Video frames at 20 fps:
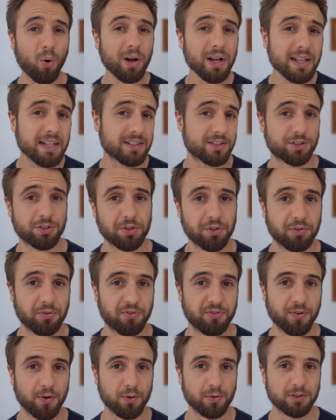wanting certain
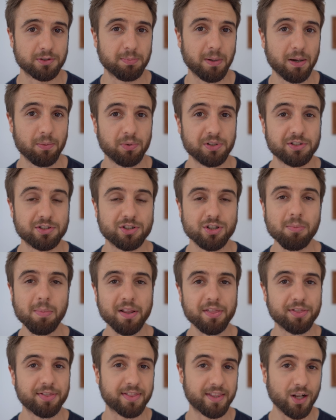foods, but when
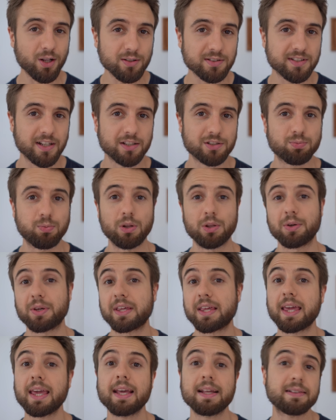someone tells us, well, you
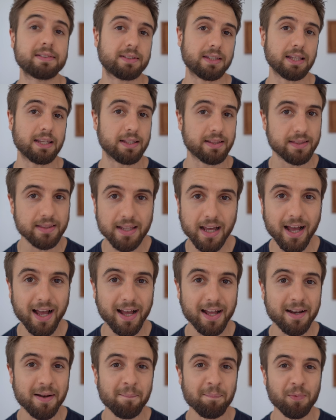can't eat
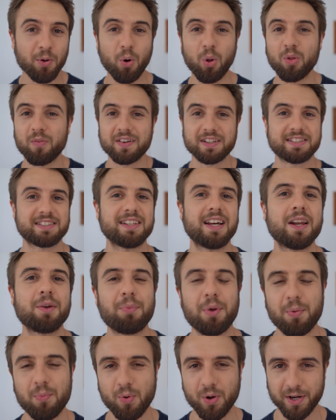that, all of a sudden
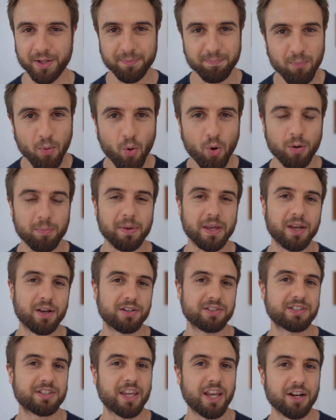we wanted more,
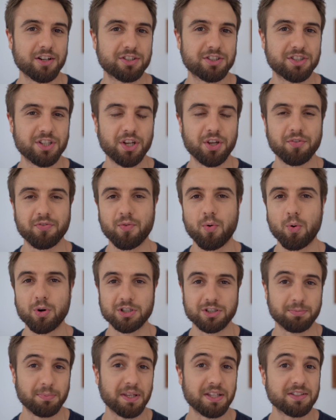because scarcity, of
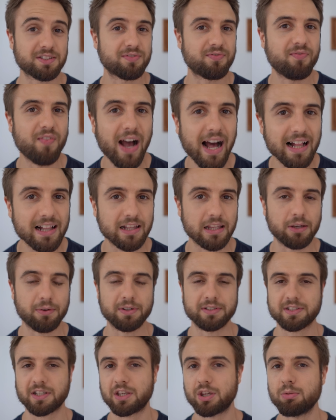course, means value
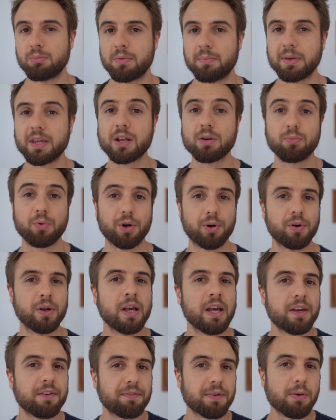as a human being, where
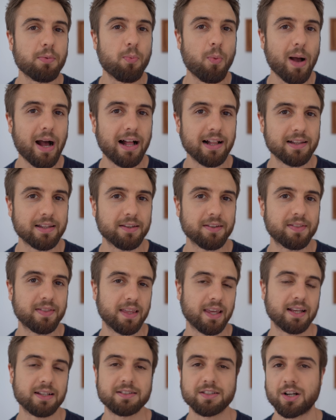we value
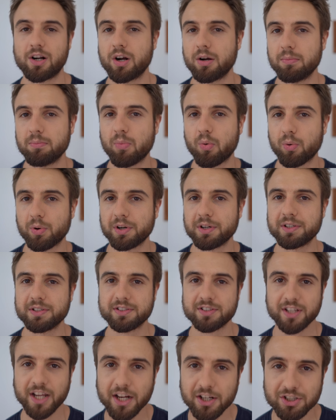things that are more in
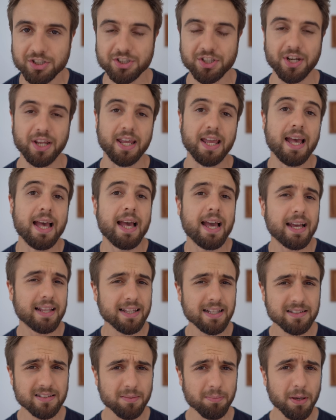scarcity.
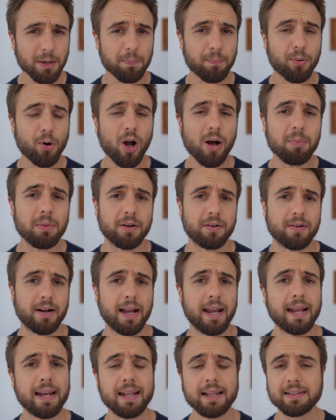And that's a big problem,
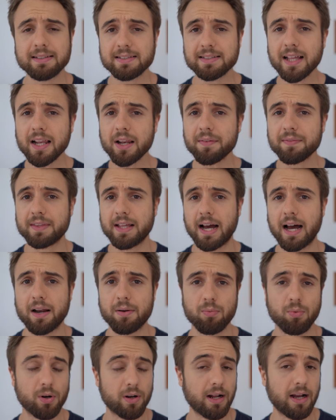right? Instead of
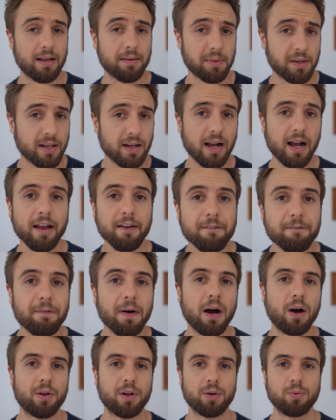that, what I mean, I
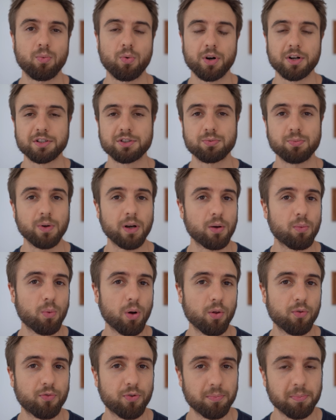found it works really
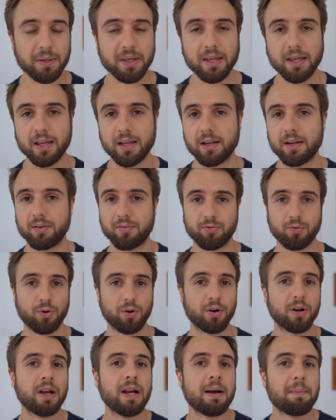well for me and
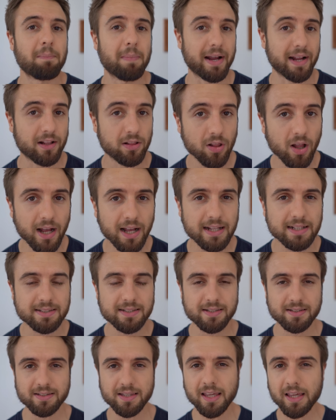for my clients
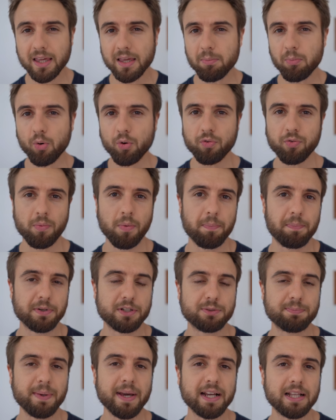is thinking more from a
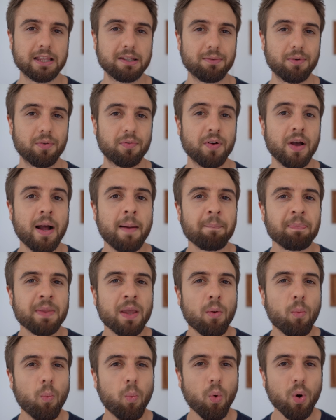perspective of
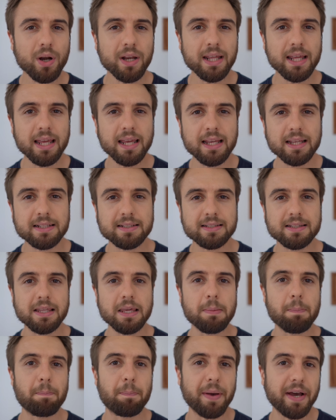what is
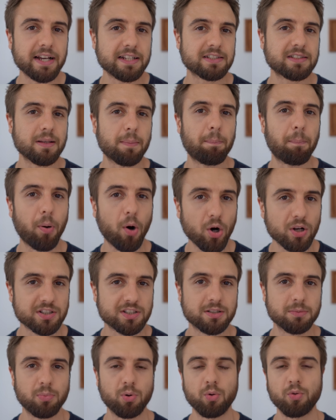the best
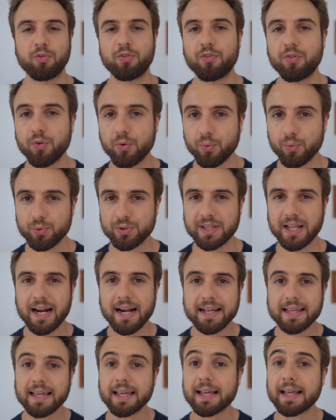possible food that
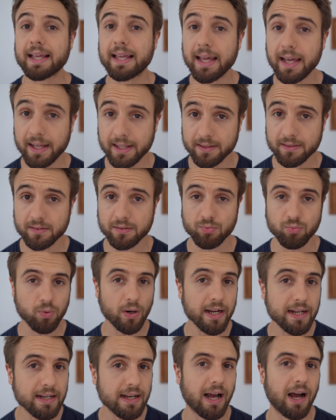I can get
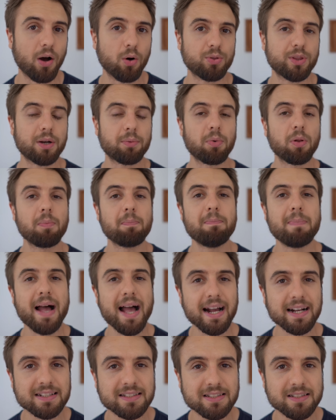right now that will
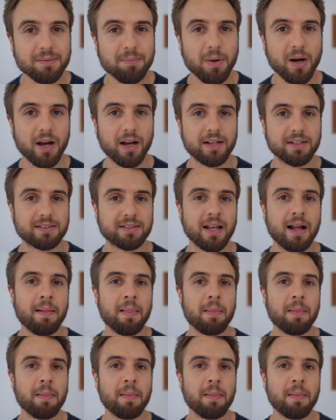maximize